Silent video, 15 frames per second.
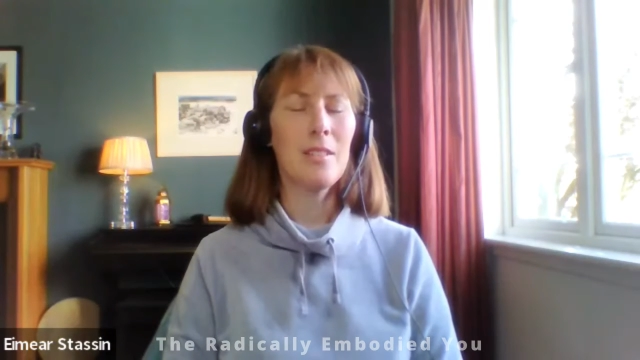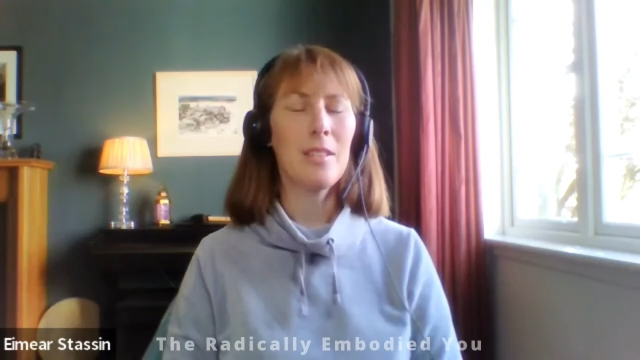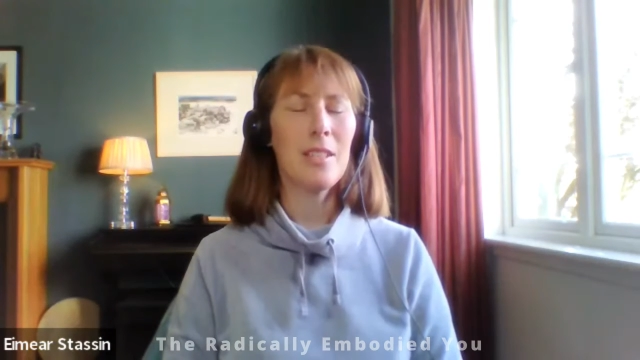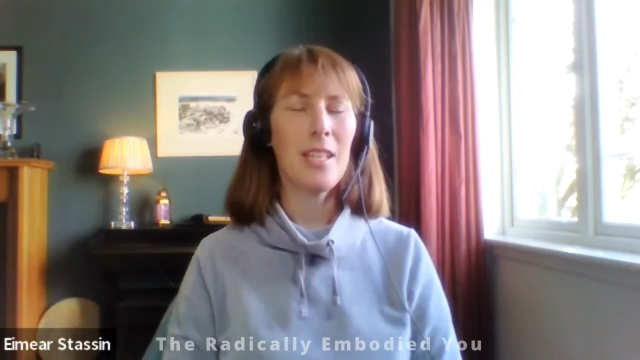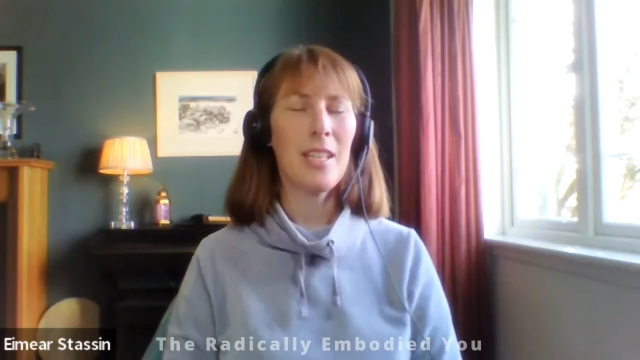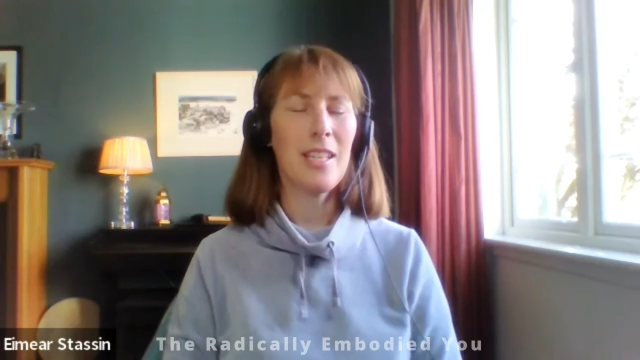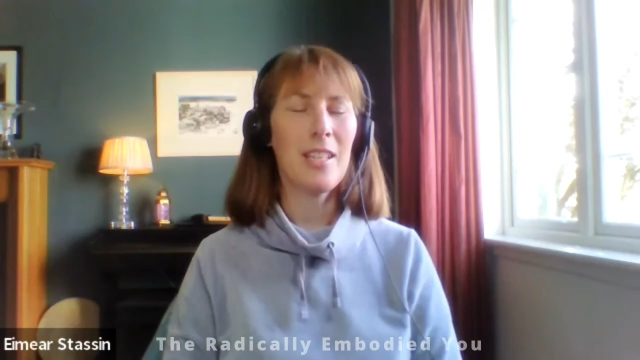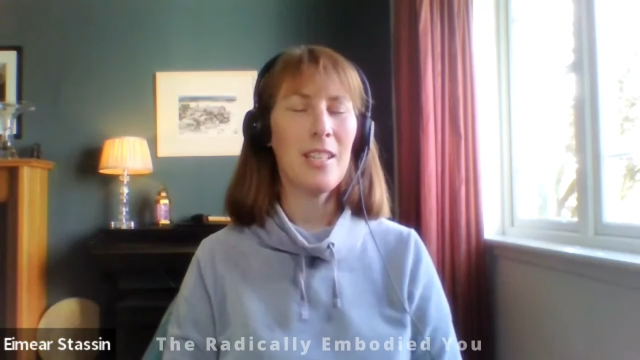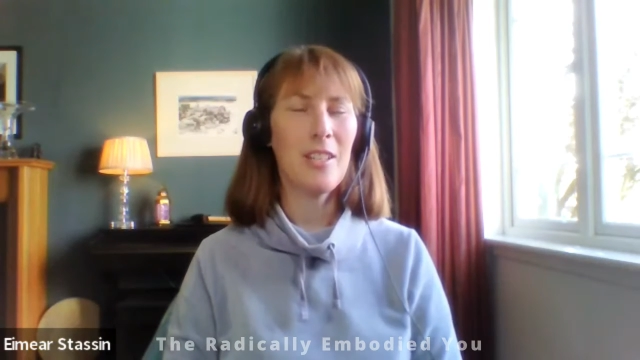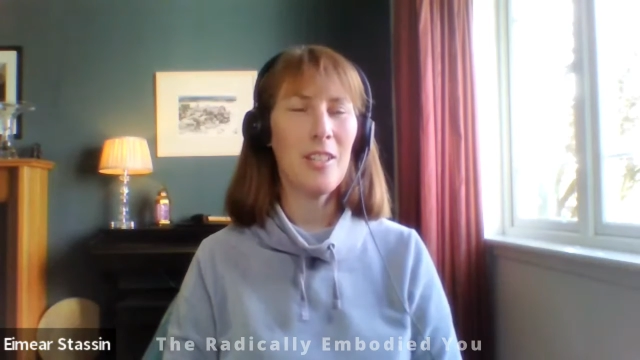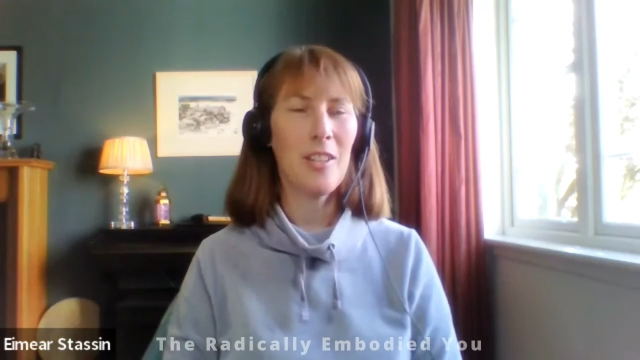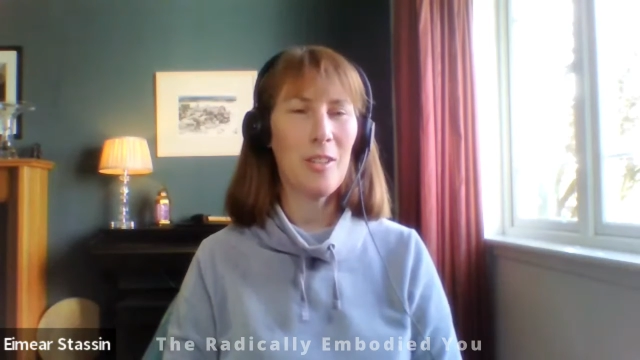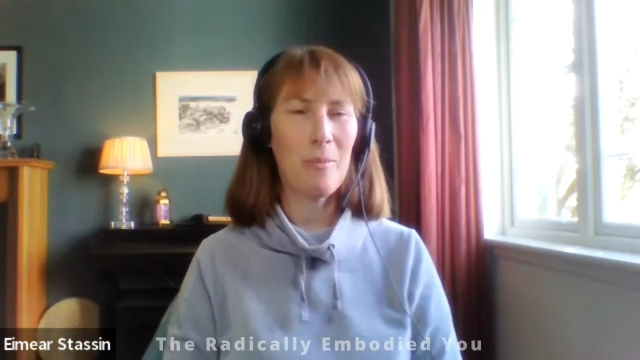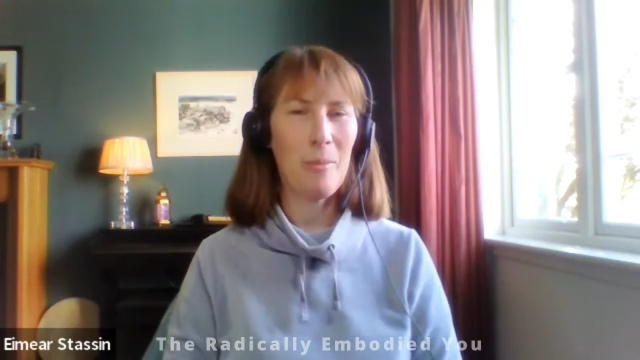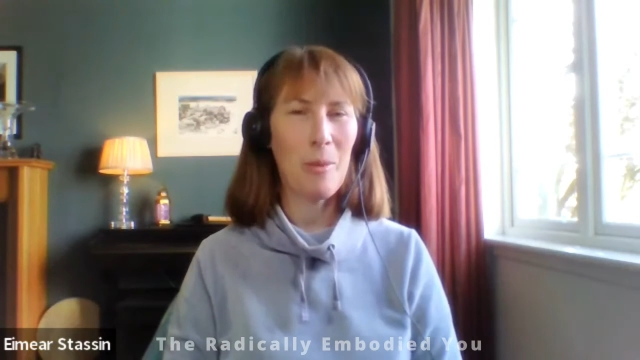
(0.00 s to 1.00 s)
Taking
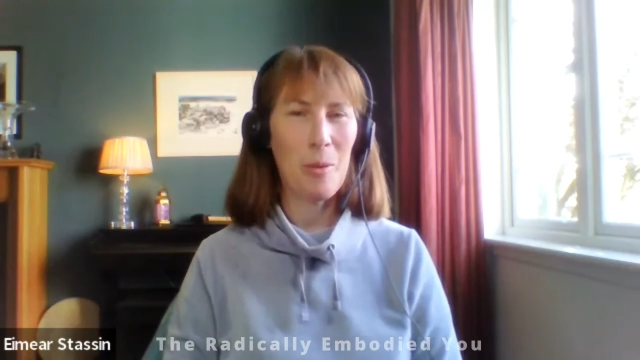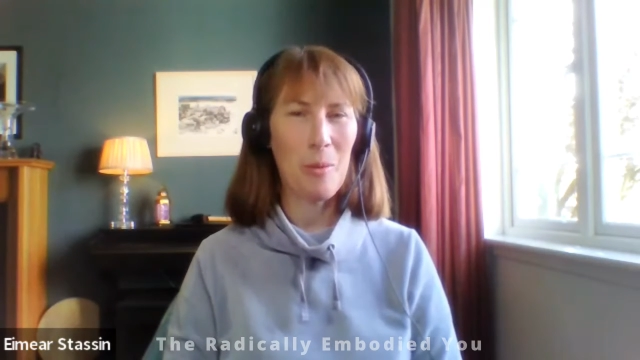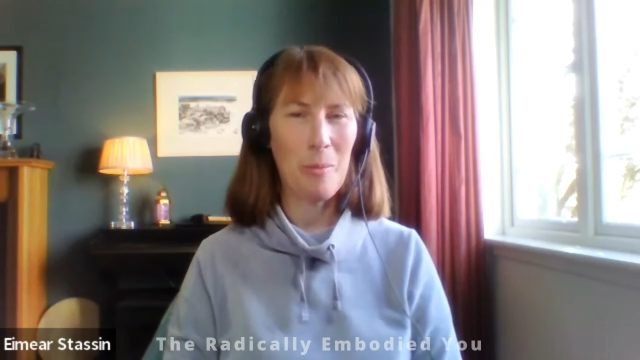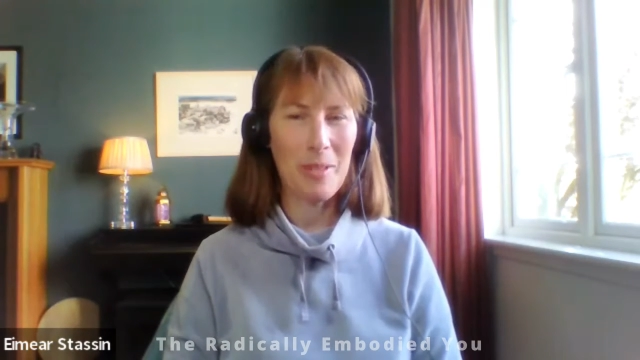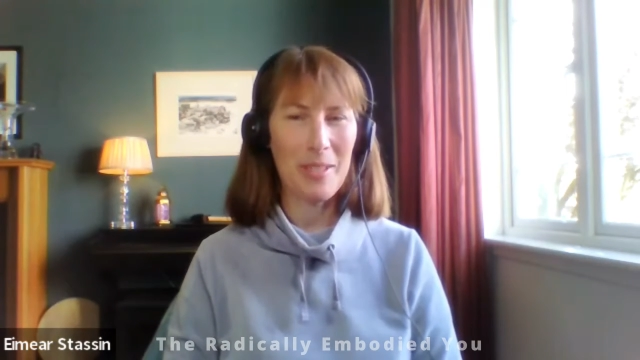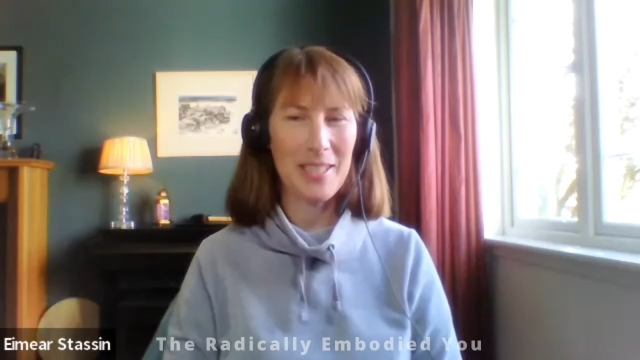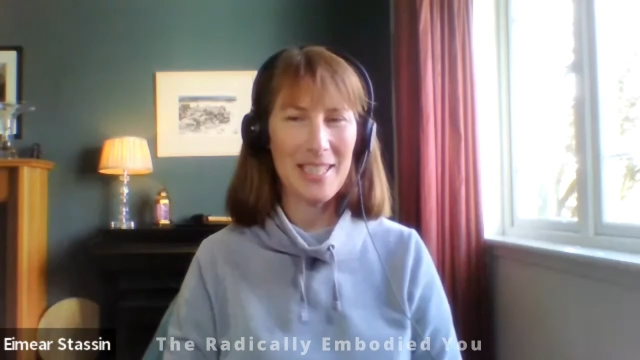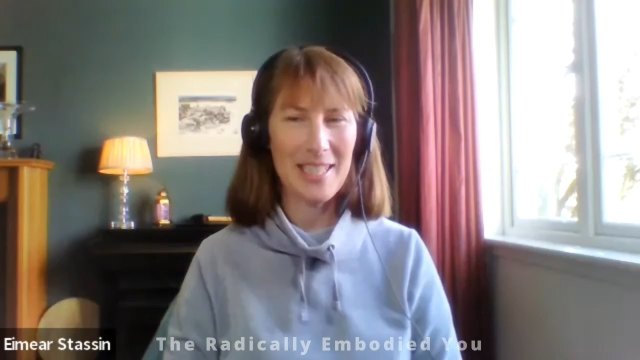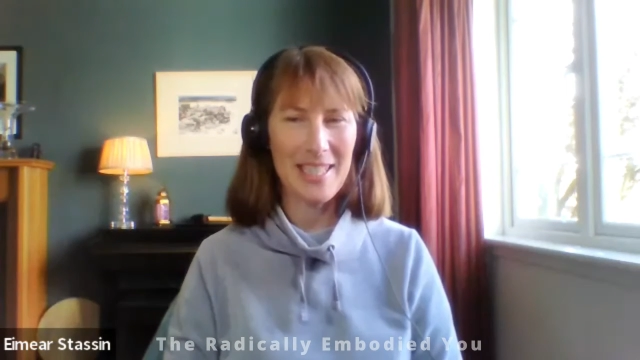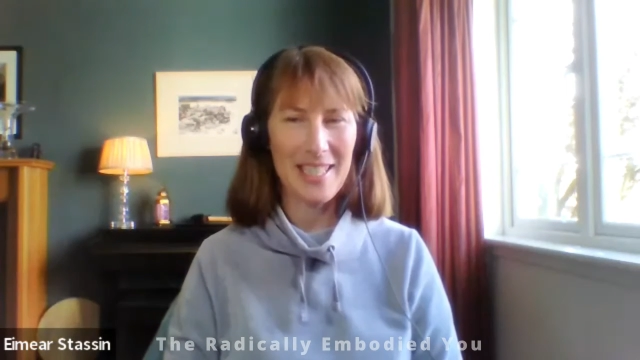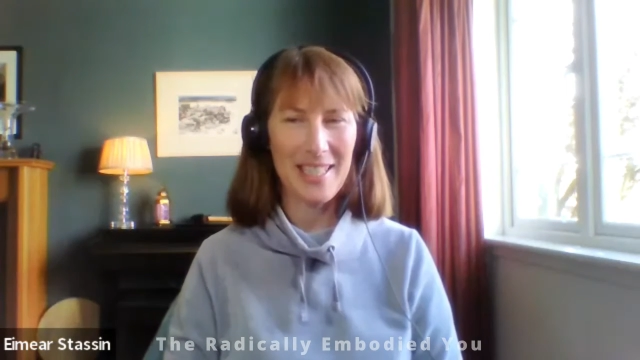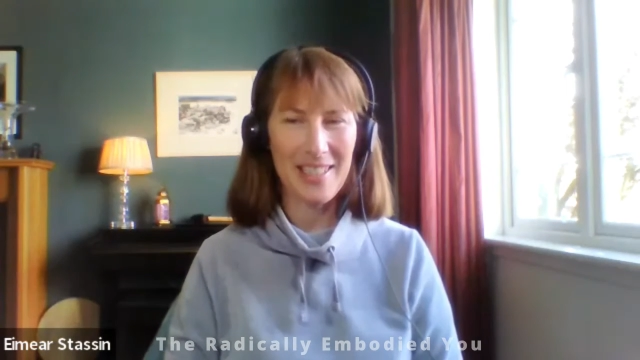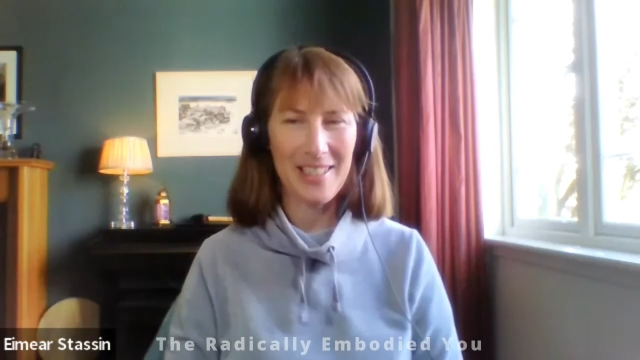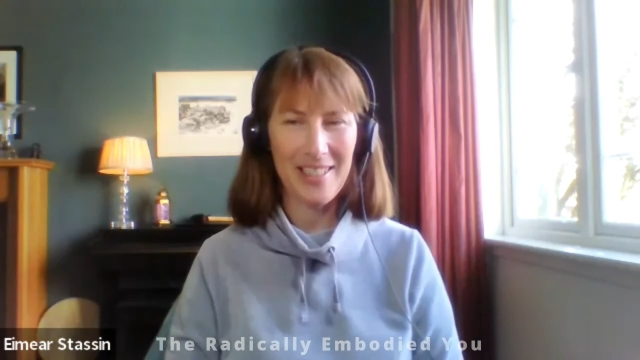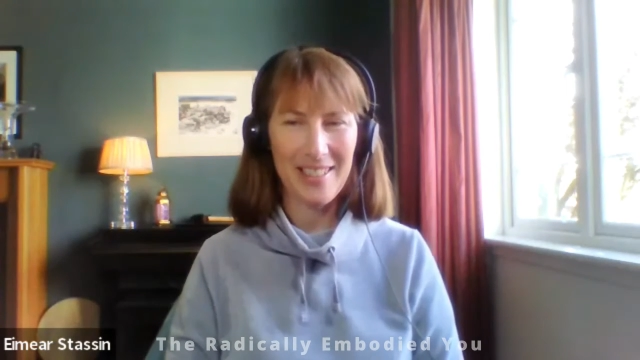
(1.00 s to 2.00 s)
another moment
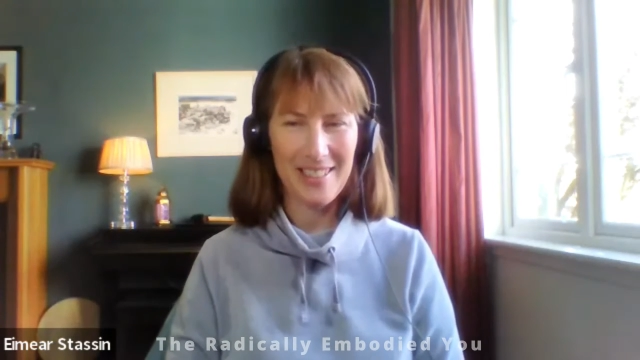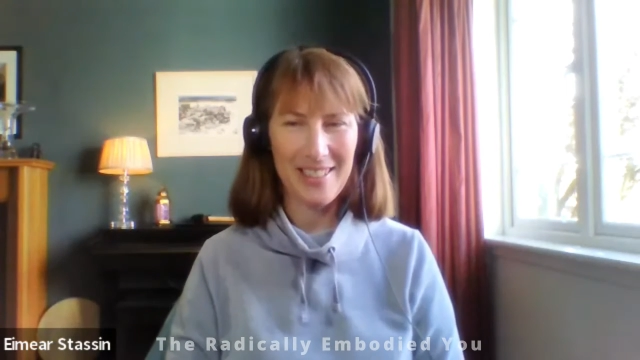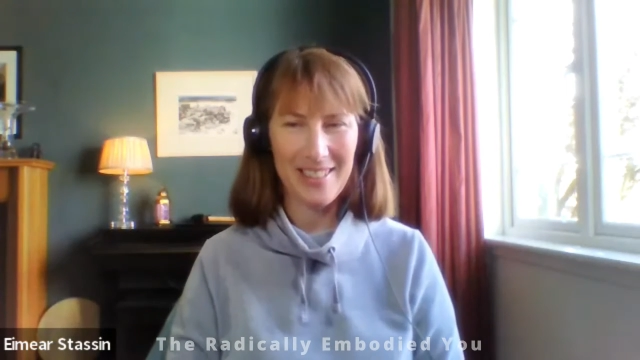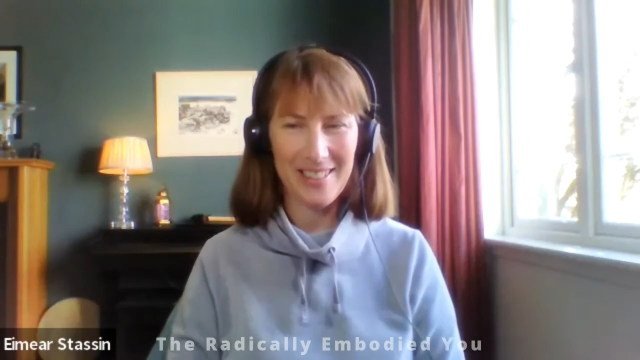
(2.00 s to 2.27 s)
here.